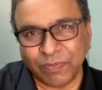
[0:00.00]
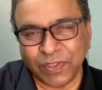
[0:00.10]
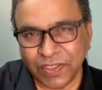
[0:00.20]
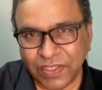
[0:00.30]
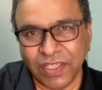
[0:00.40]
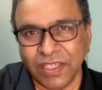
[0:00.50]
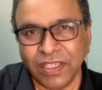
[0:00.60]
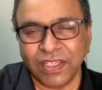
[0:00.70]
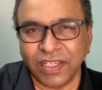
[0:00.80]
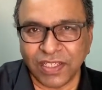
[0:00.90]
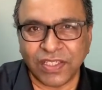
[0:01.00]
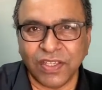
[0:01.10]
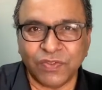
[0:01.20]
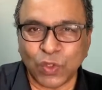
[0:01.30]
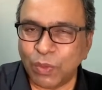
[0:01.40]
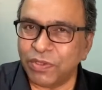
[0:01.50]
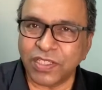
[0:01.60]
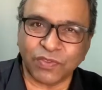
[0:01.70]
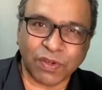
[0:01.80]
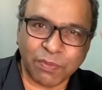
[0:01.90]
The sea receives
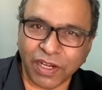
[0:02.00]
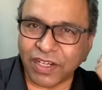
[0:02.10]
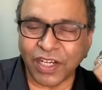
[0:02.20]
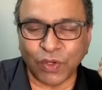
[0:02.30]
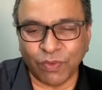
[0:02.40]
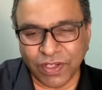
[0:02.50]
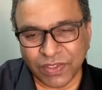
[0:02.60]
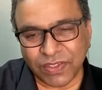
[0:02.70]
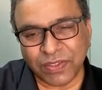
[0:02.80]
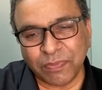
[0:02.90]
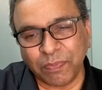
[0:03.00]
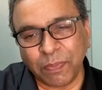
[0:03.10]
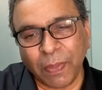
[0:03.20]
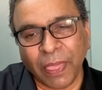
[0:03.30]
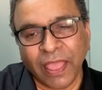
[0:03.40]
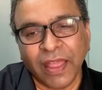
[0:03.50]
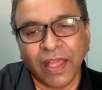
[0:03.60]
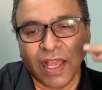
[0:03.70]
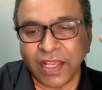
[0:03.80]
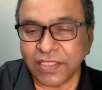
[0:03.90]
homages from 100 rivers
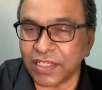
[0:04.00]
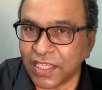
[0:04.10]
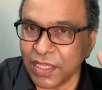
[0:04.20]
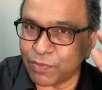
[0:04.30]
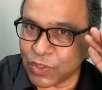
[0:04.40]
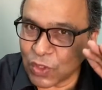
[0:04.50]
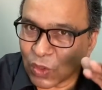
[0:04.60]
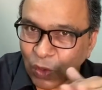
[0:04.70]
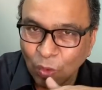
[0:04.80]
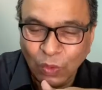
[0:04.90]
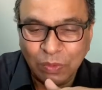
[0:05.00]
as it keeps low.